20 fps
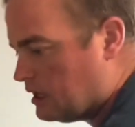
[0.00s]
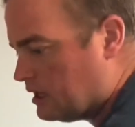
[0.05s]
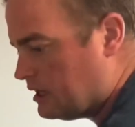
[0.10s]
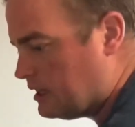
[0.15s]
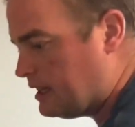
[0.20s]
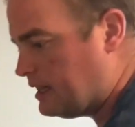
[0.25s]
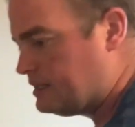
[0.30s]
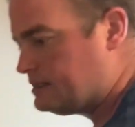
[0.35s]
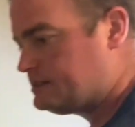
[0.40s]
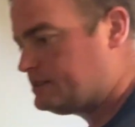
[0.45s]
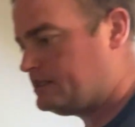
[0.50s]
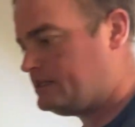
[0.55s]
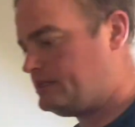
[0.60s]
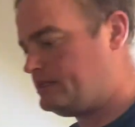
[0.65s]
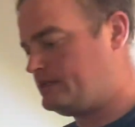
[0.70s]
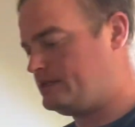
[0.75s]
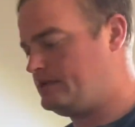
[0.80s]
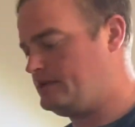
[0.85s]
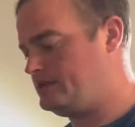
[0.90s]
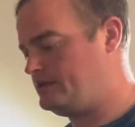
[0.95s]
Last
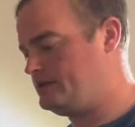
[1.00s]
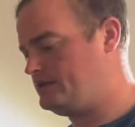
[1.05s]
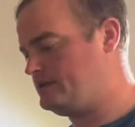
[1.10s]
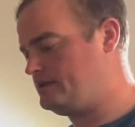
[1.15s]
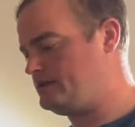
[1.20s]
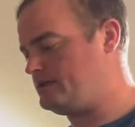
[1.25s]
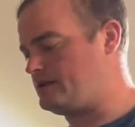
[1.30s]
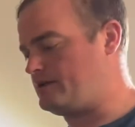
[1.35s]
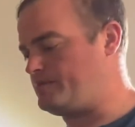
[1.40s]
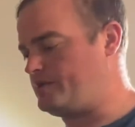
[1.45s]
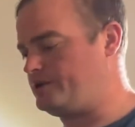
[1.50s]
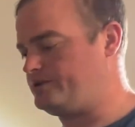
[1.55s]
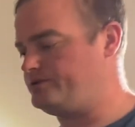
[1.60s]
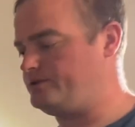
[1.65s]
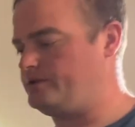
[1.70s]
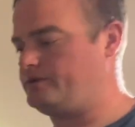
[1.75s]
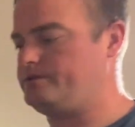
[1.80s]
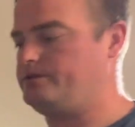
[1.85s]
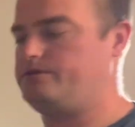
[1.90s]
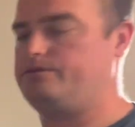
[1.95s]
thing, I make
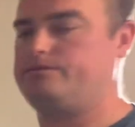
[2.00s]
sure I